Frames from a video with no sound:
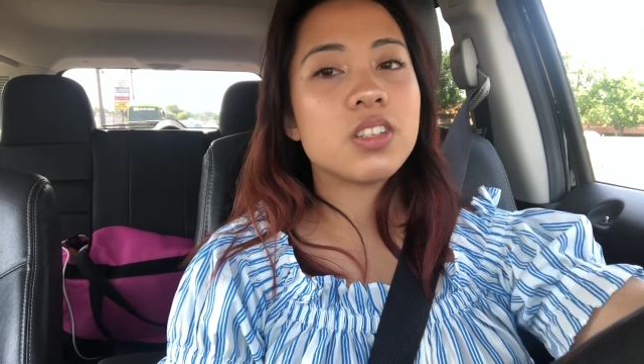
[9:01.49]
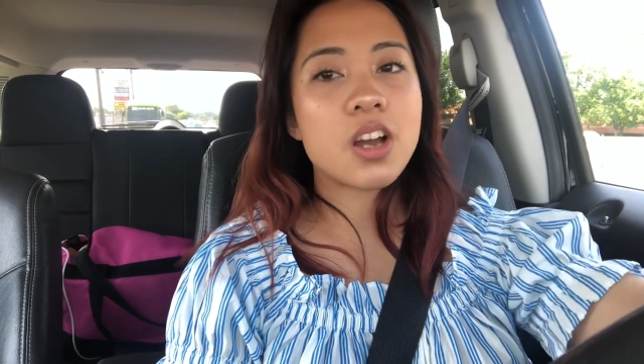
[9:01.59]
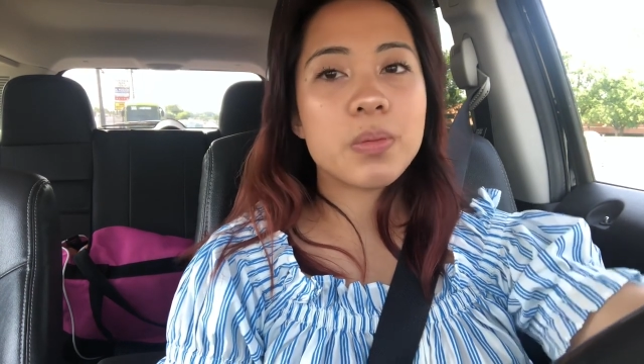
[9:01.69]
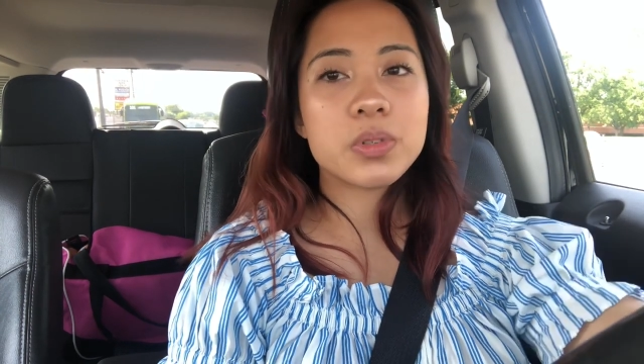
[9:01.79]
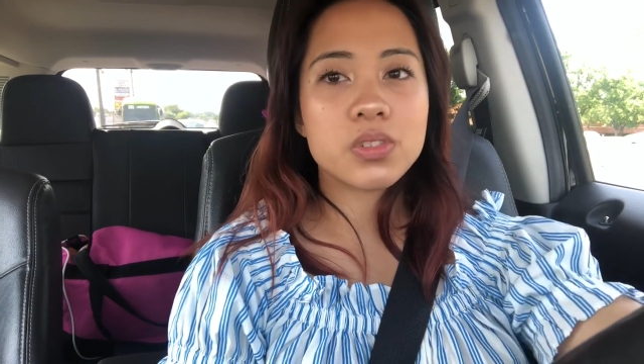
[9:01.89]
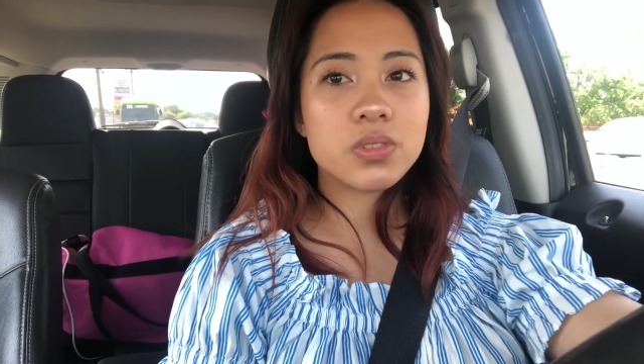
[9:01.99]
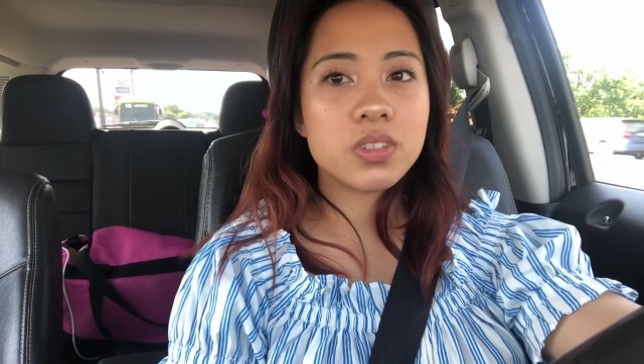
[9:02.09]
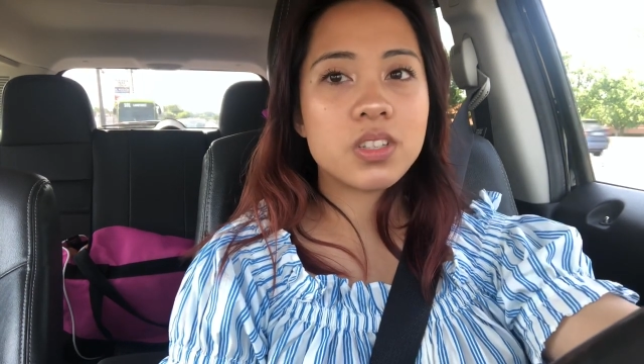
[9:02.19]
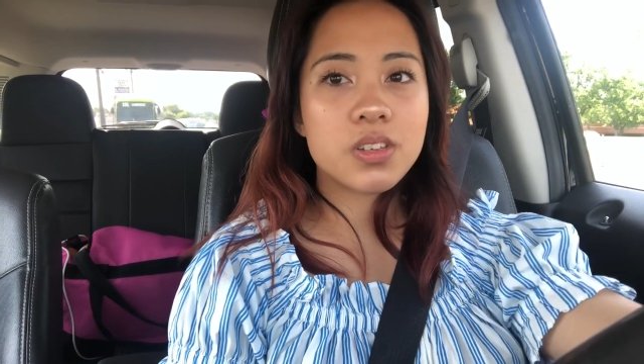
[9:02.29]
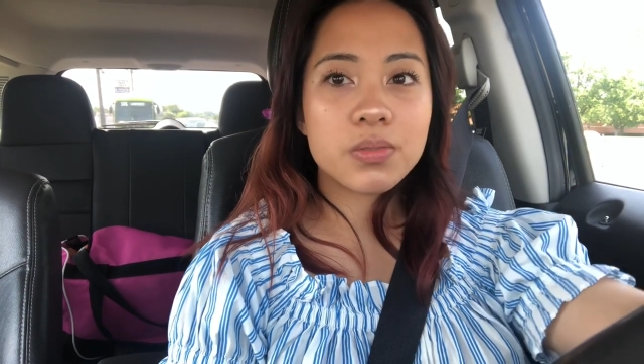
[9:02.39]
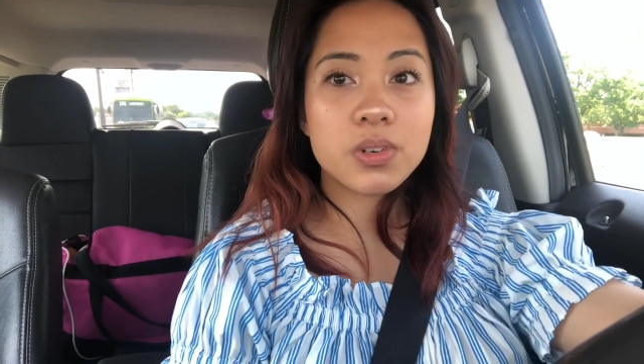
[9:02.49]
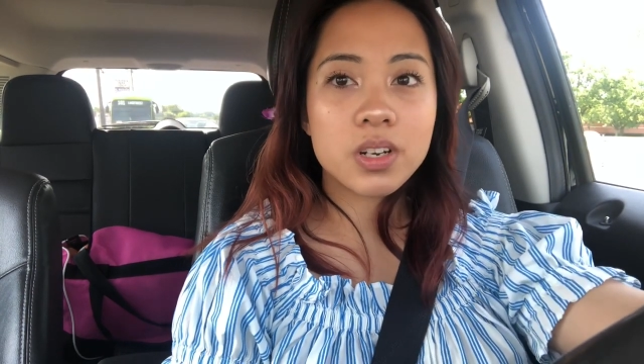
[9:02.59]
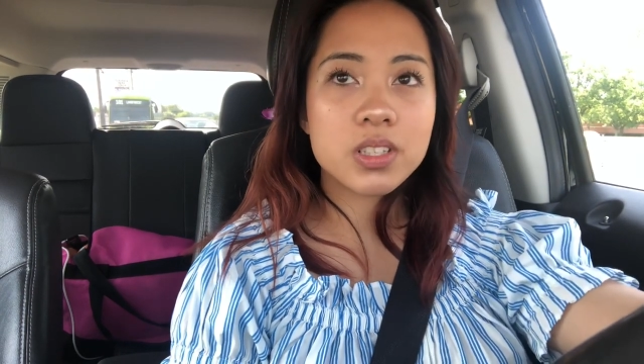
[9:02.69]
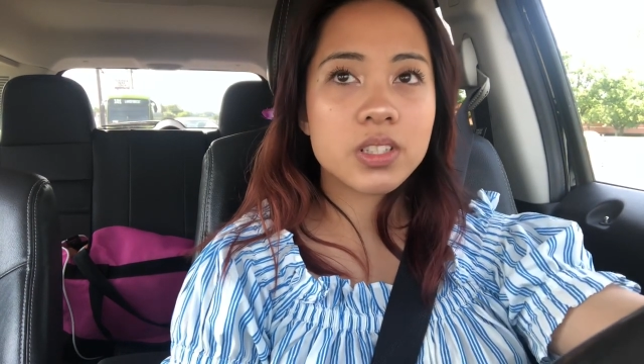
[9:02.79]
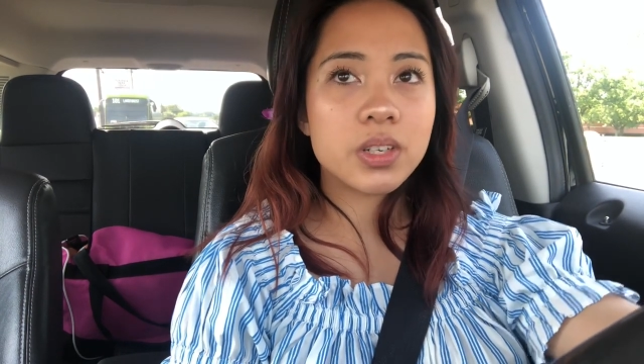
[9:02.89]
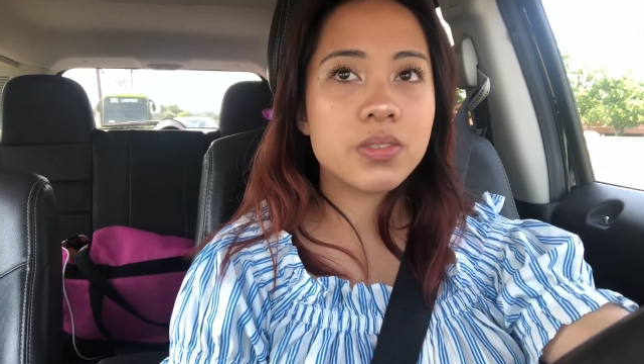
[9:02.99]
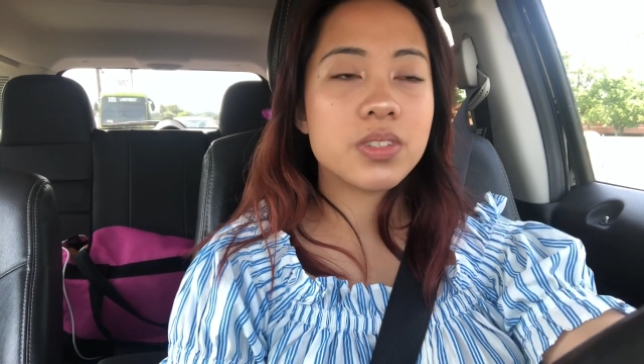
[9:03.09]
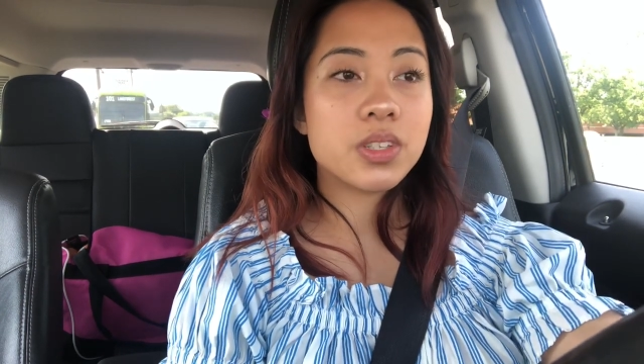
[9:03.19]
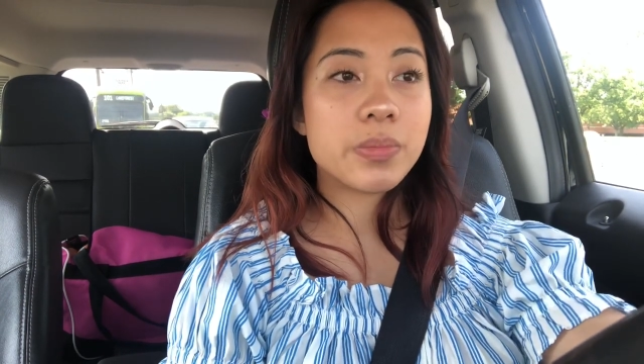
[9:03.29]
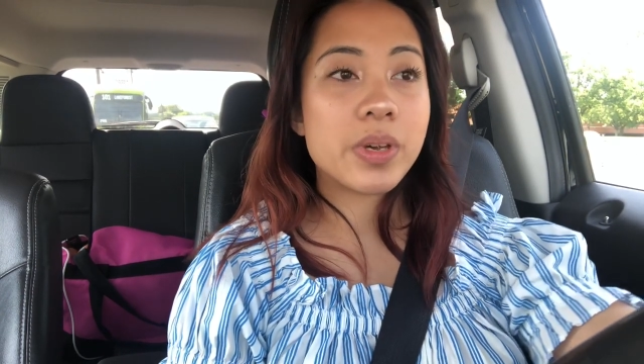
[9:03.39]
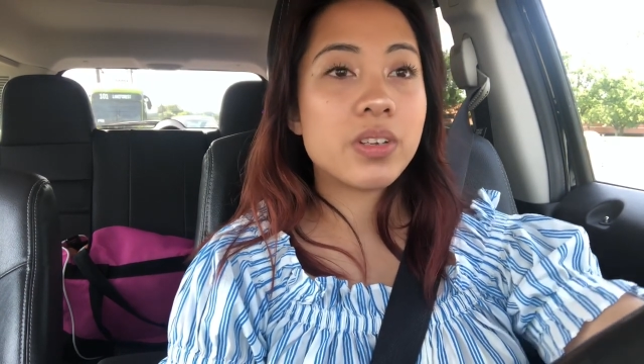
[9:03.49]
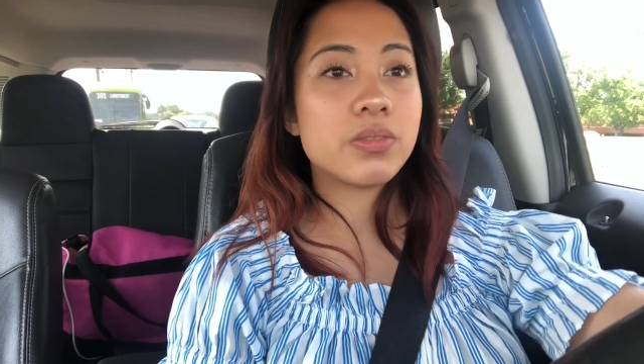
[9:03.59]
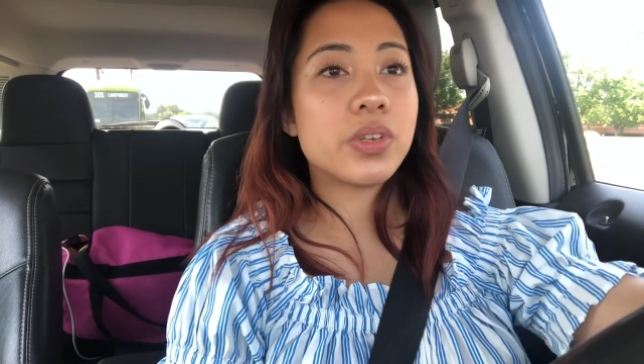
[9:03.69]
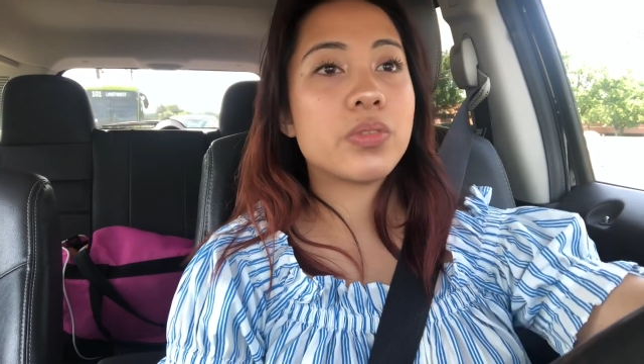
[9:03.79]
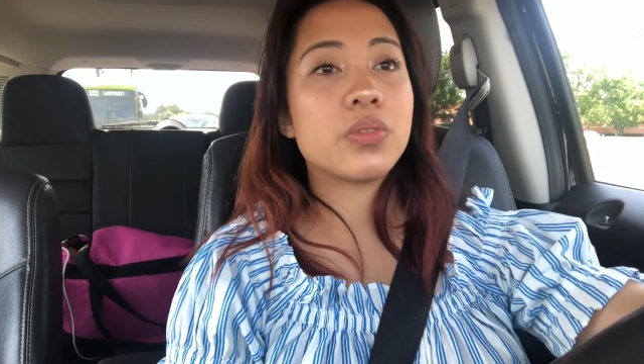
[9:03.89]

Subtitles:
the opportunity for ourselves and the benefit